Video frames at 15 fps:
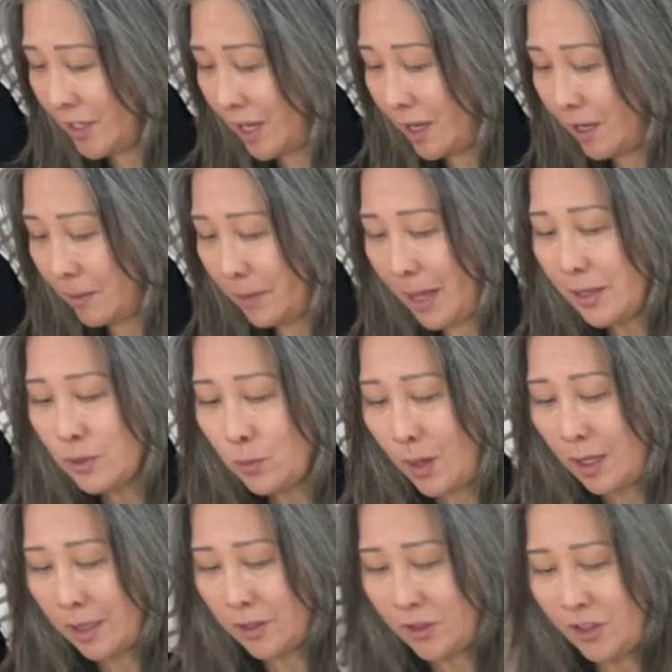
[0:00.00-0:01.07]
as
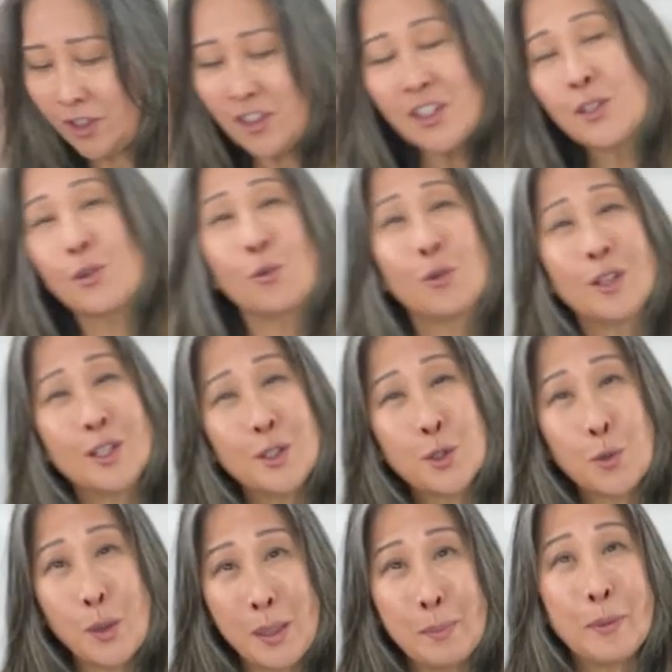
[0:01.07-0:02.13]
well as she's just a really
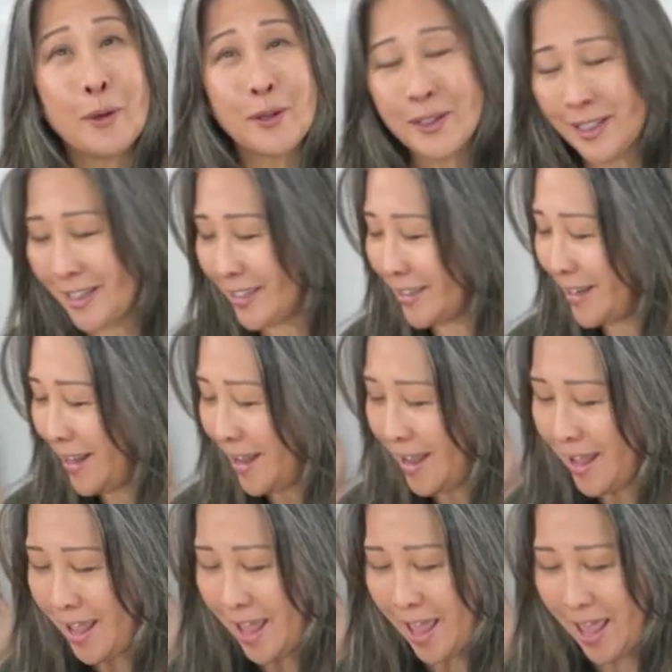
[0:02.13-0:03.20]
sweet person,
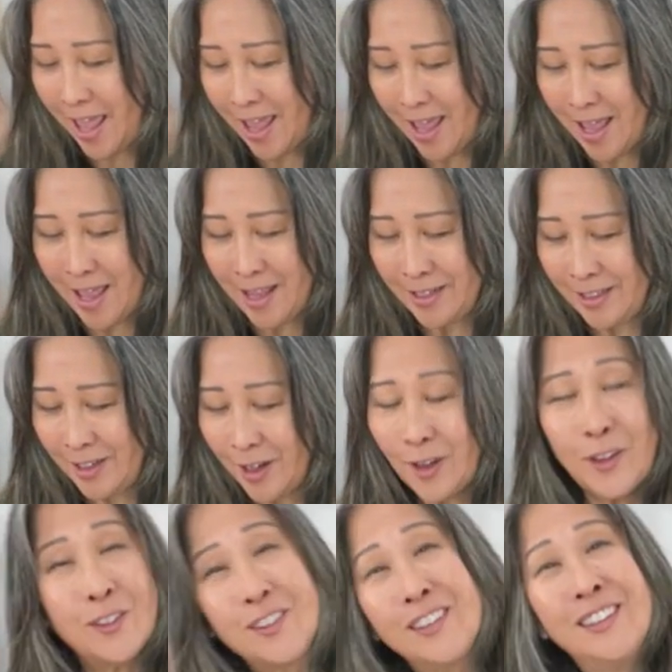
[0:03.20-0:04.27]
and, you know,